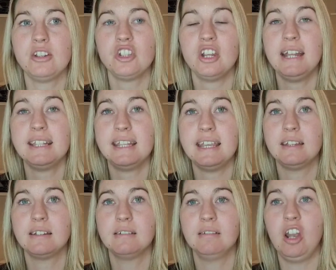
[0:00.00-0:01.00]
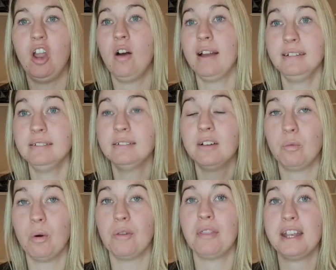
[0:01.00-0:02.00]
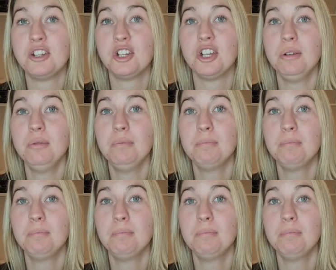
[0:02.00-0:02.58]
genetic line of what they do,